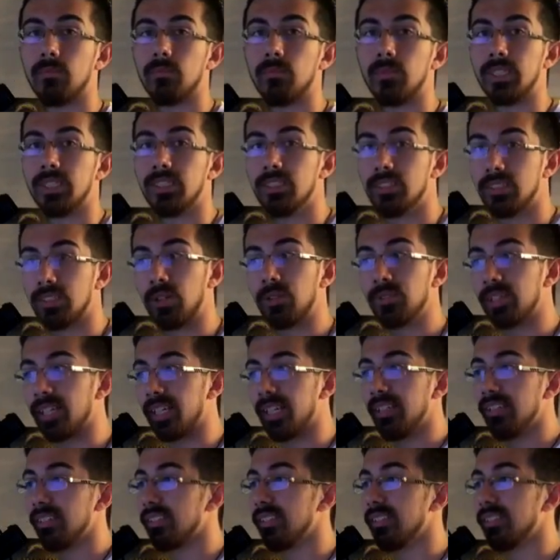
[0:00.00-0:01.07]
he just goes ahead
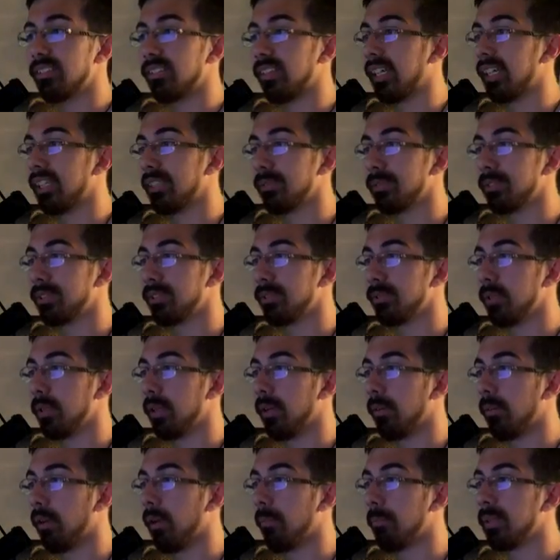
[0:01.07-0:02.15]
and just transfers to
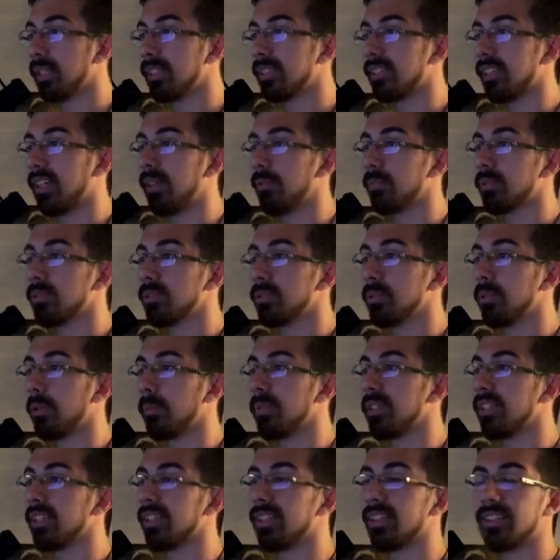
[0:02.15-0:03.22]
a, a big time school. I
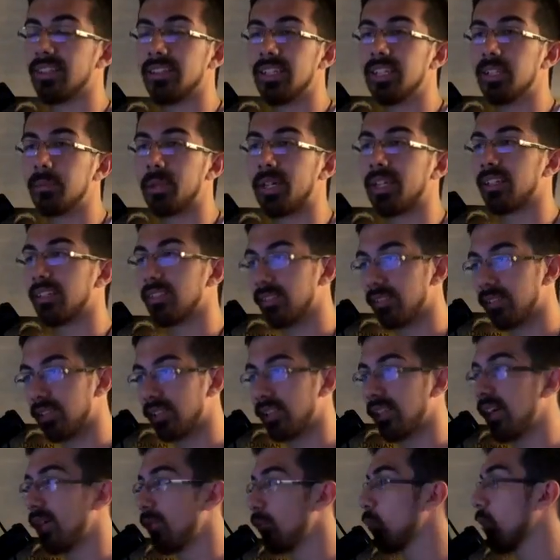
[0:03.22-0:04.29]
mean, you think about it.
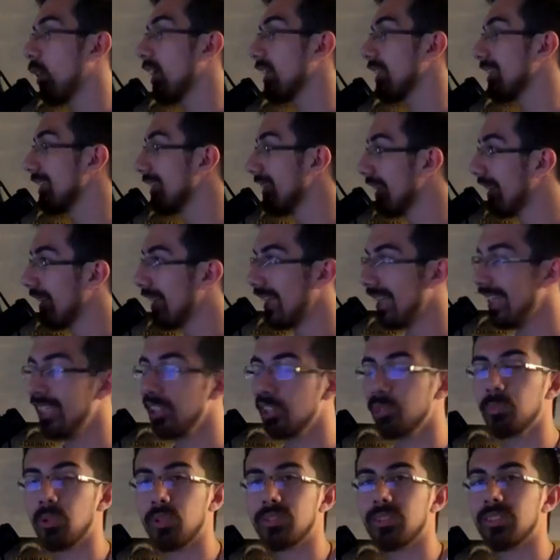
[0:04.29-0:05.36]
Deshaun Watson,
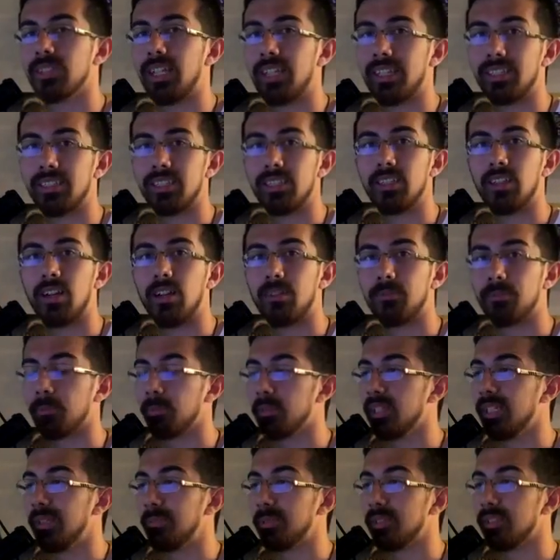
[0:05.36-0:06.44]
he's most likely gone from
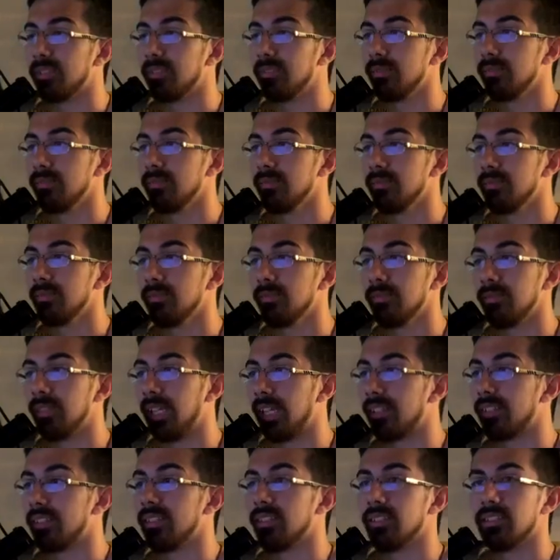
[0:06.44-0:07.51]
Clemson
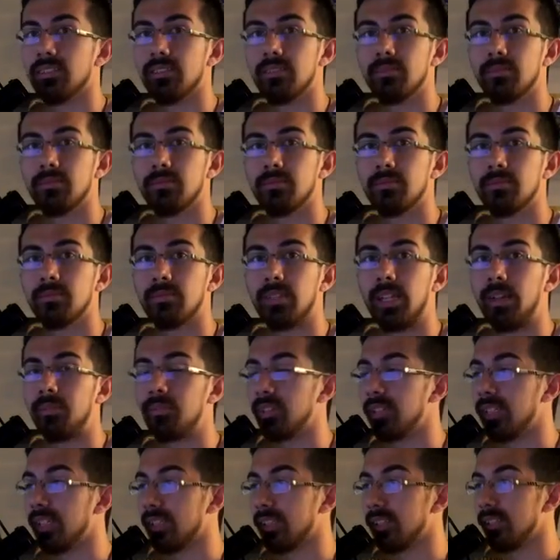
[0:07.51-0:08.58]
next season. After
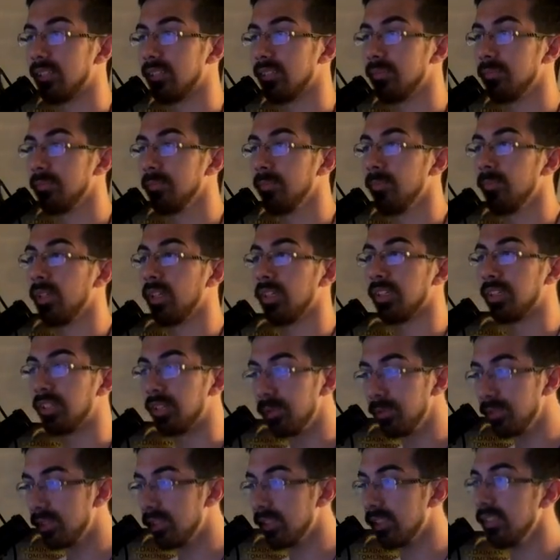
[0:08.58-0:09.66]
next season,
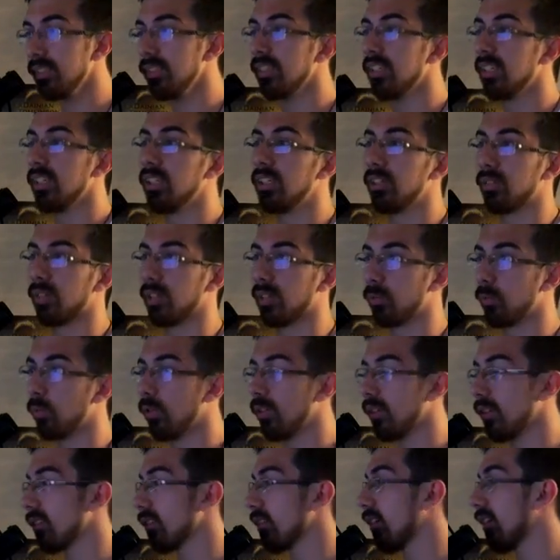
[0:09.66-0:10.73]
Houston, Greg
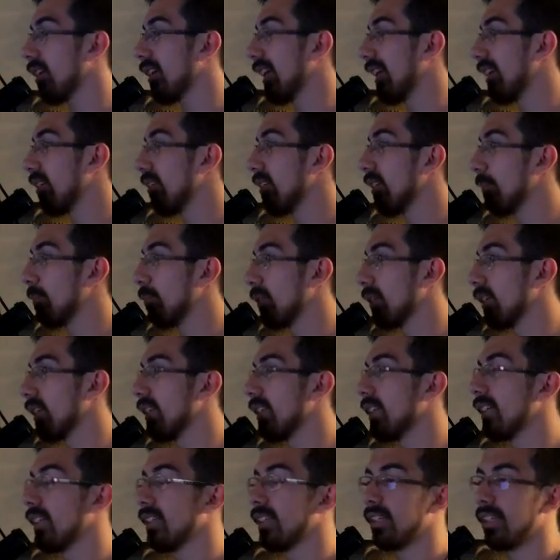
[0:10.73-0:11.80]
Ward is gone. I know they're bringing
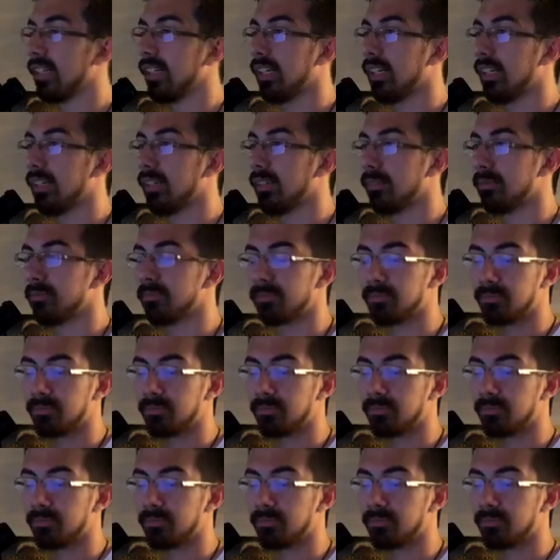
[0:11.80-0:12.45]
in uh,